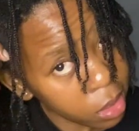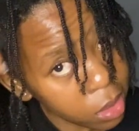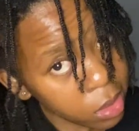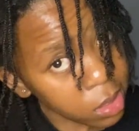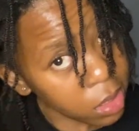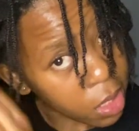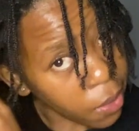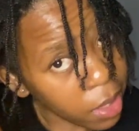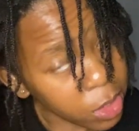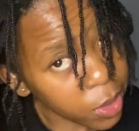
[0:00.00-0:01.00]
This is how
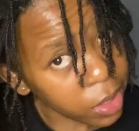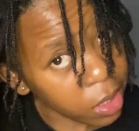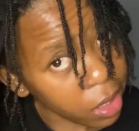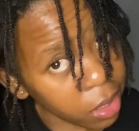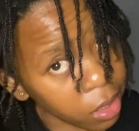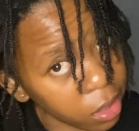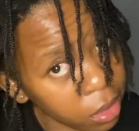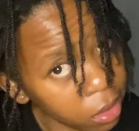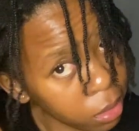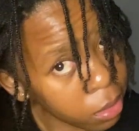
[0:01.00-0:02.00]
I join the
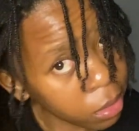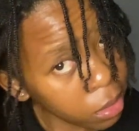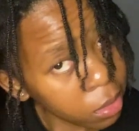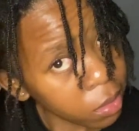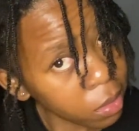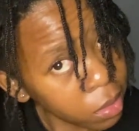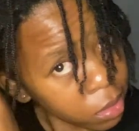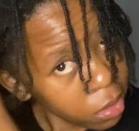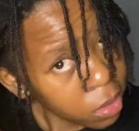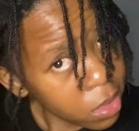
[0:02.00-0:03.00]
hair.
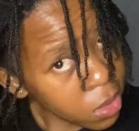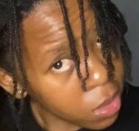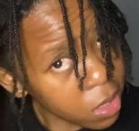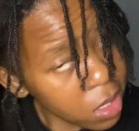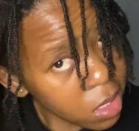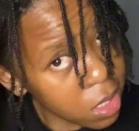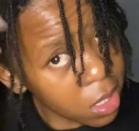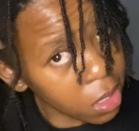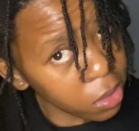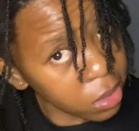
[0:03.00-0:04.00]
So this
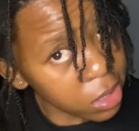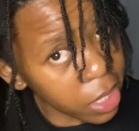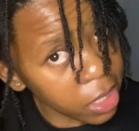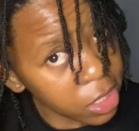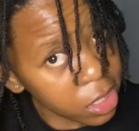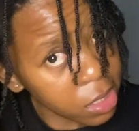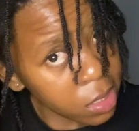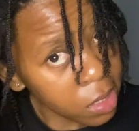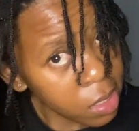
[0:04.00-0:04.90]
single section,